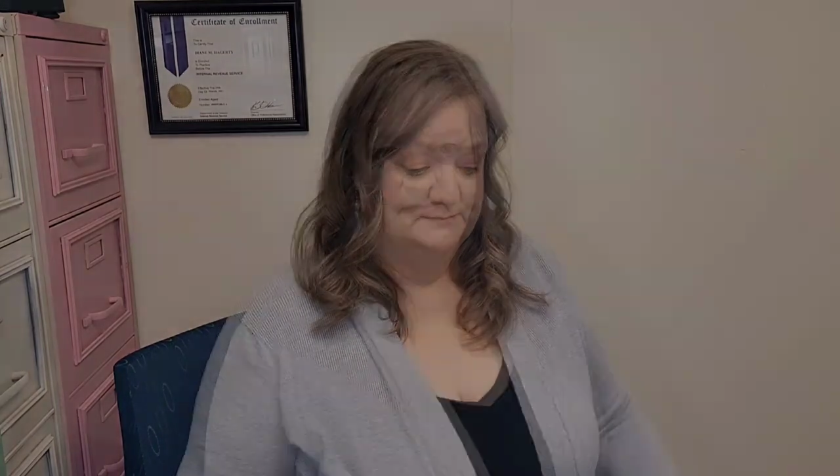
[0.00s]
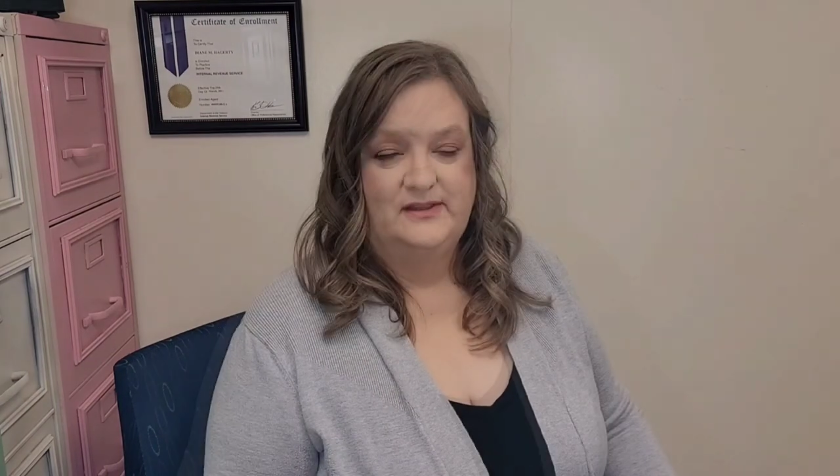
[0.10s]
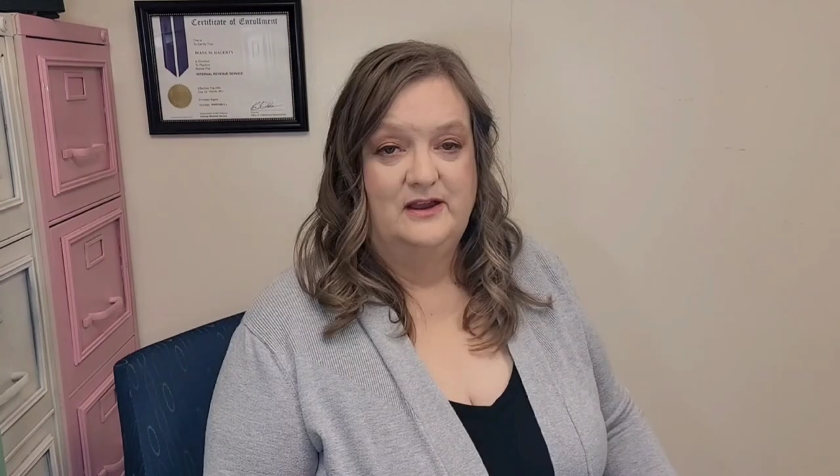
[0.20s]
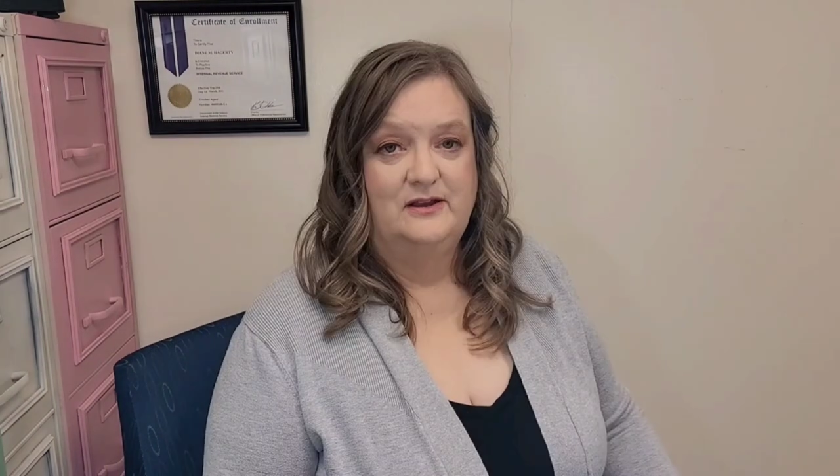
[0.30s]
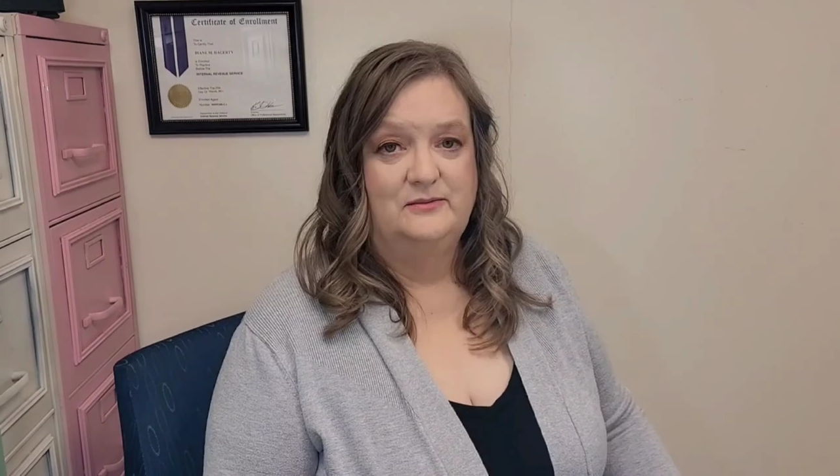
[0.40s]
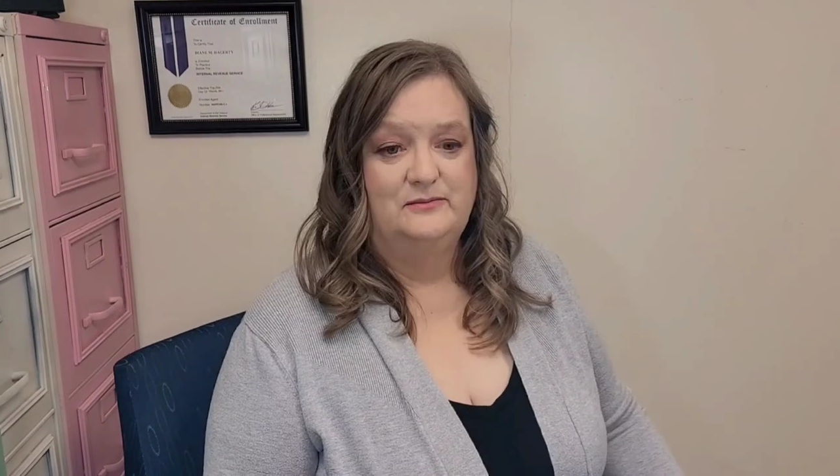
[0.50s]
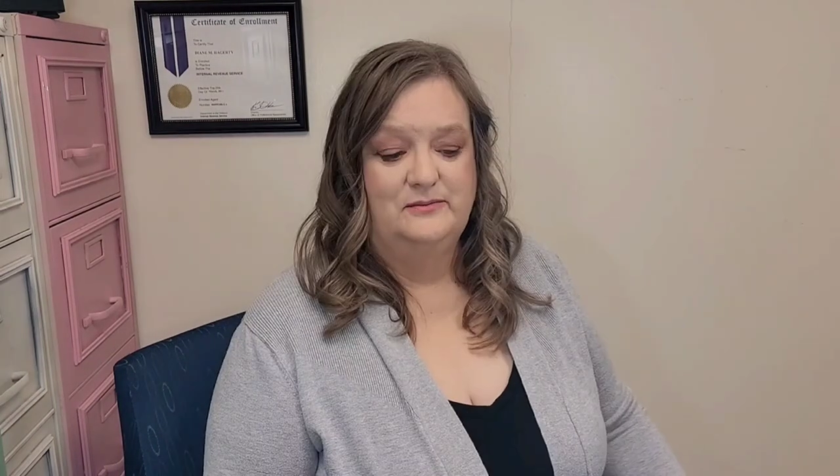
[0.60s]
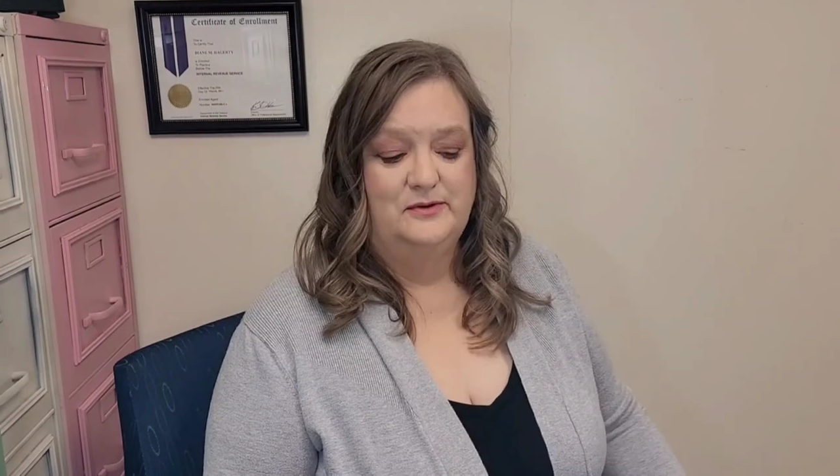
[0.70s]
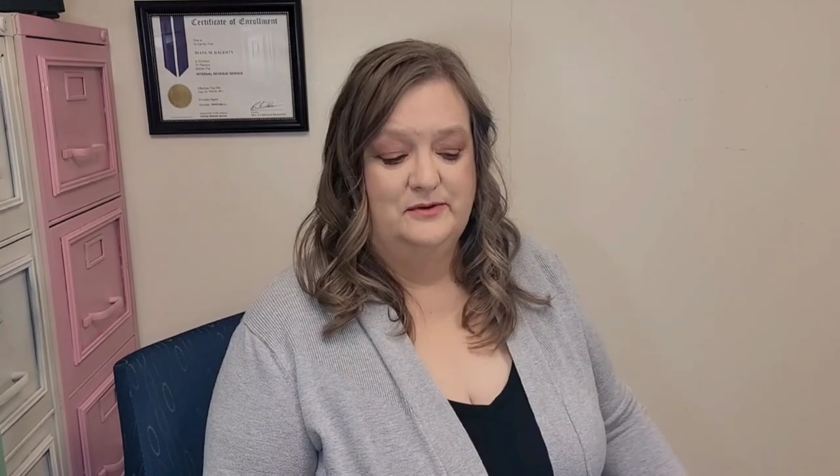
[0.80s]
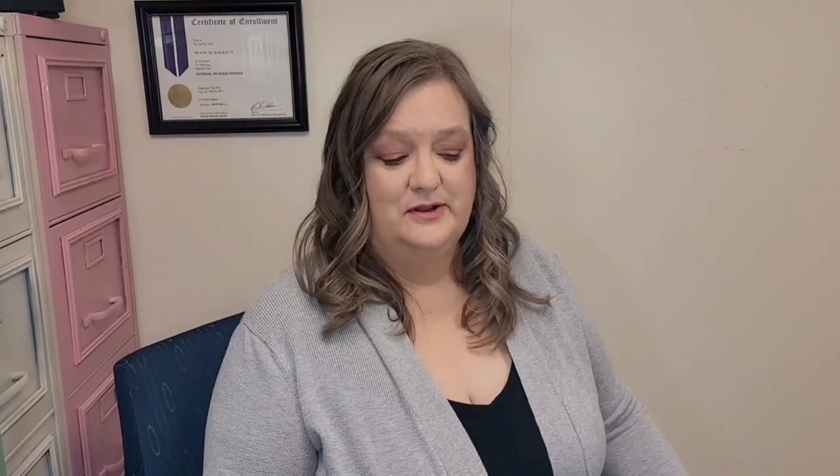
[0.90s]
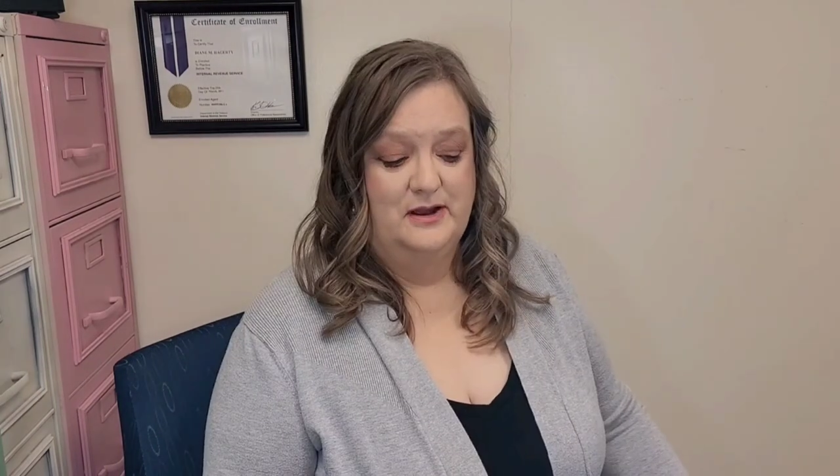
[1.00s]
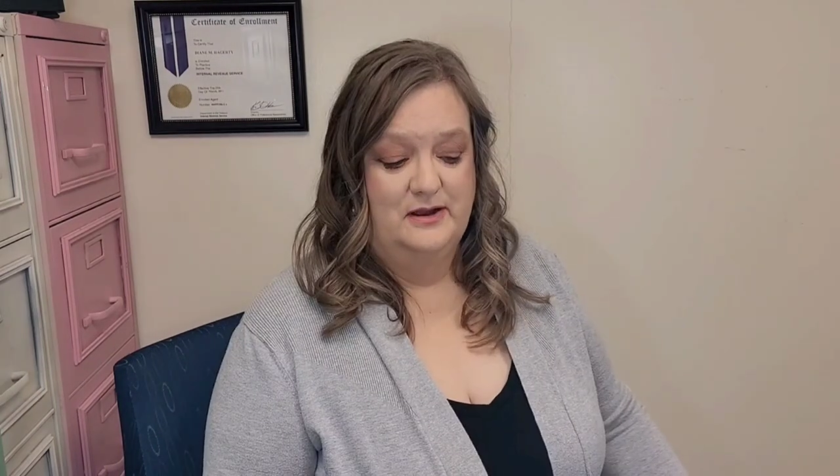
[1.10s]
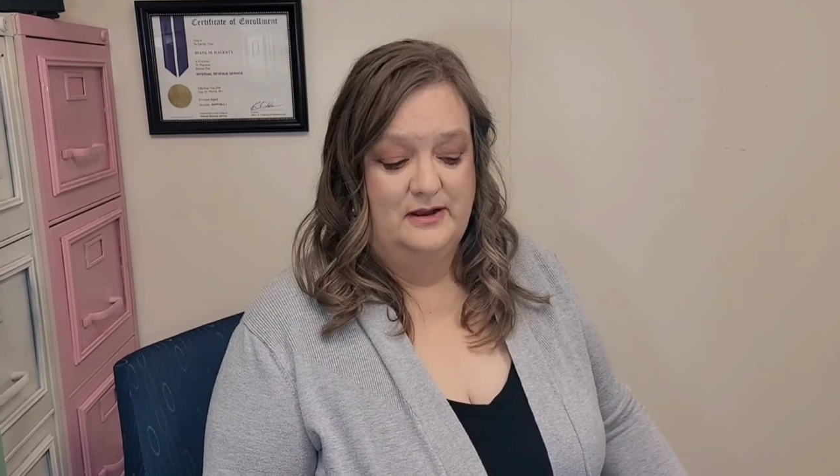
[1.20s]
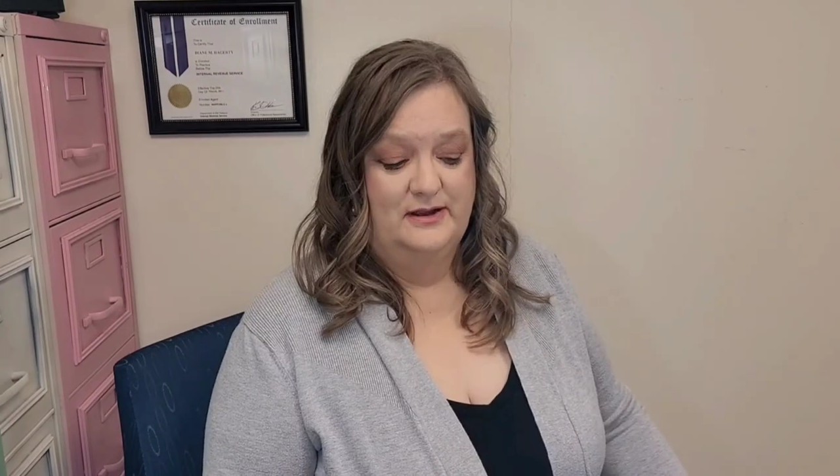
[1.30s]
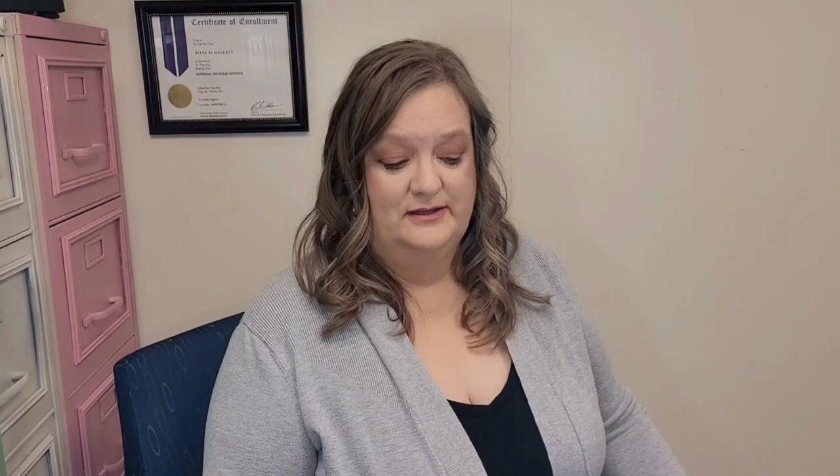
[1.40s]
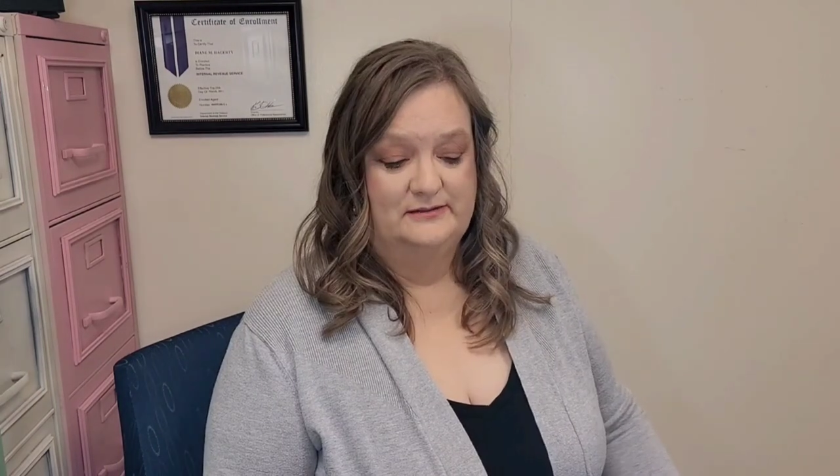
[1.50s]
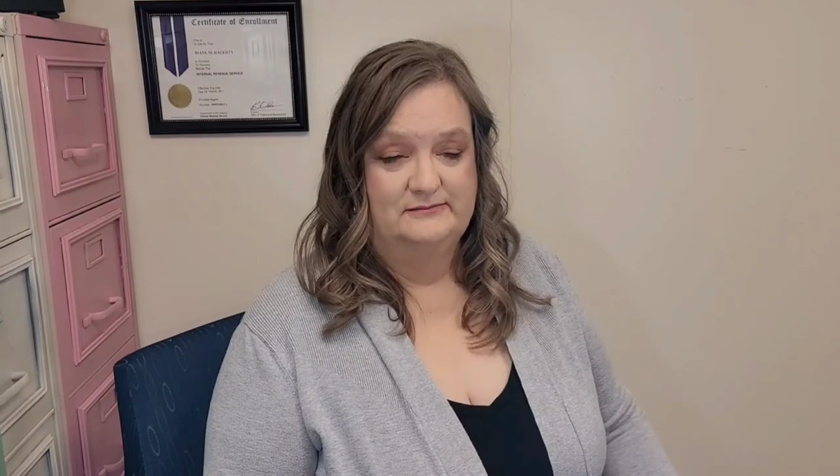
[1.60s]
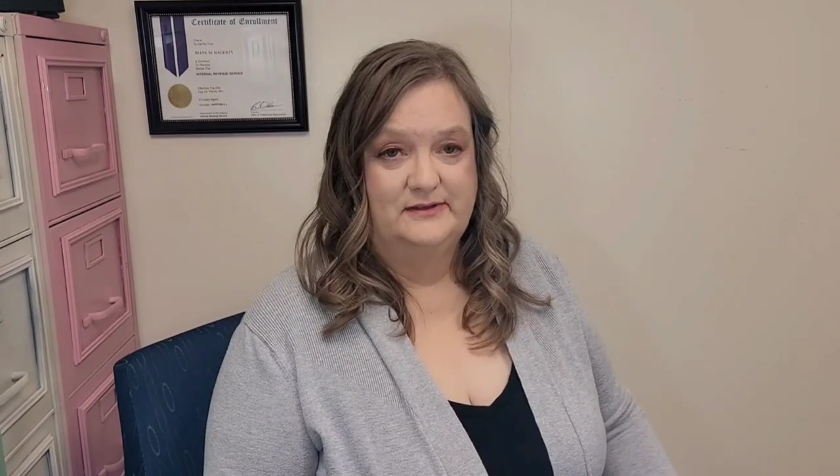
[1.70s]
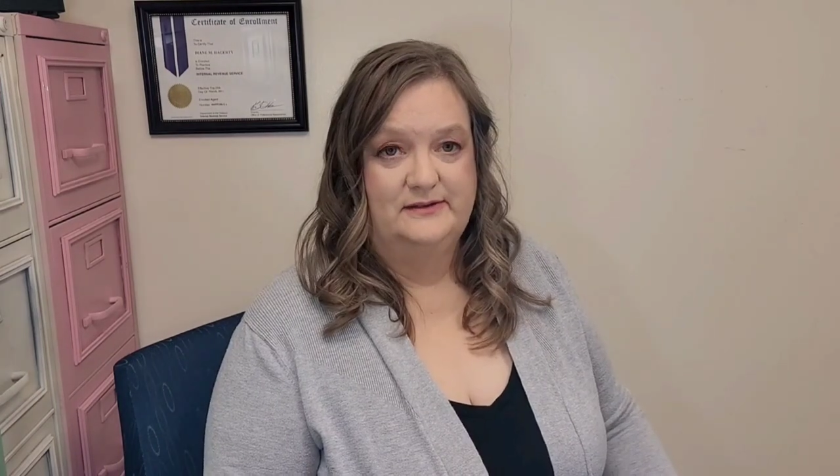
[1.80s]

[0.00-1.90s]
Number nine,